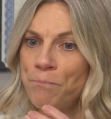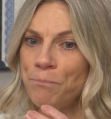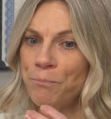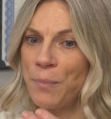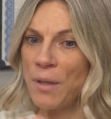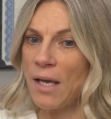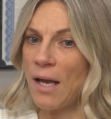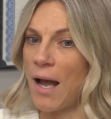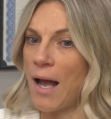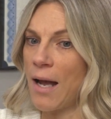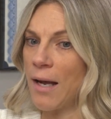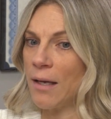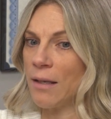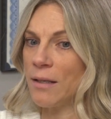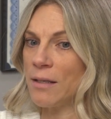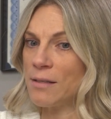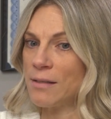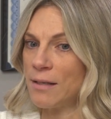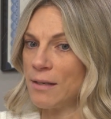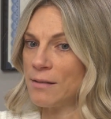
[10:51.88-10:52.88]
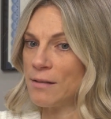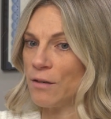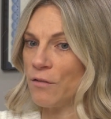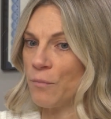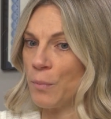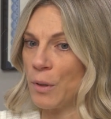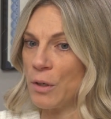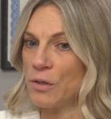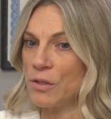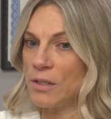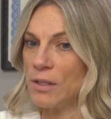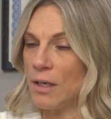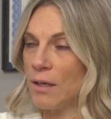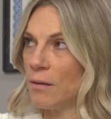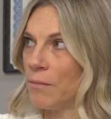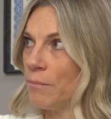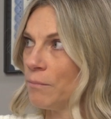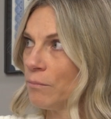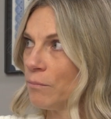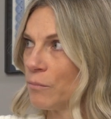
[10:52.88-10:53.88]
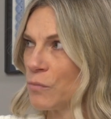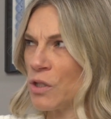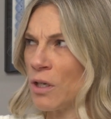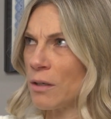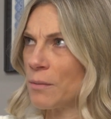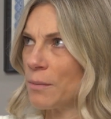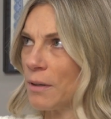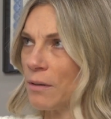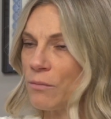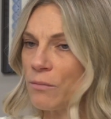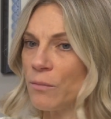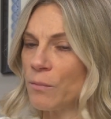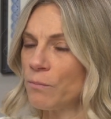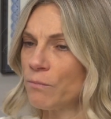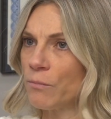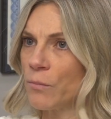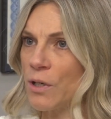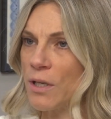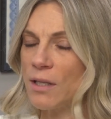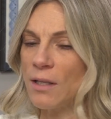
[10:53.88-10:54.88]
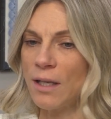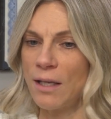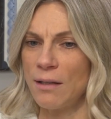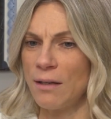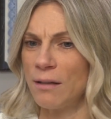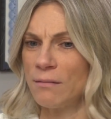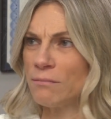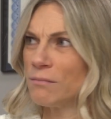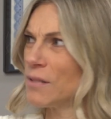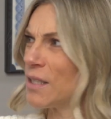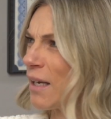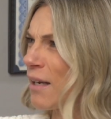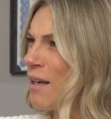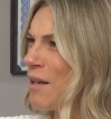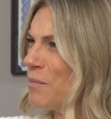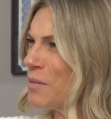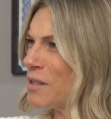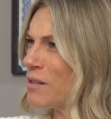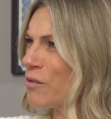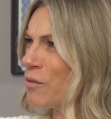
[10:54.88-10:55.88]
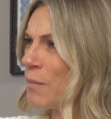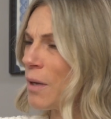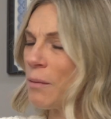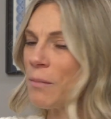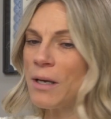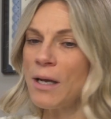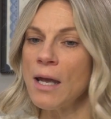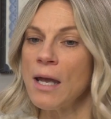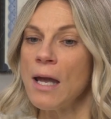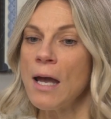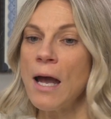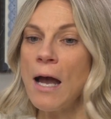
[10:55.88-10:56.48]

being a highly sensitive person, talked about one of like a second episode maybe,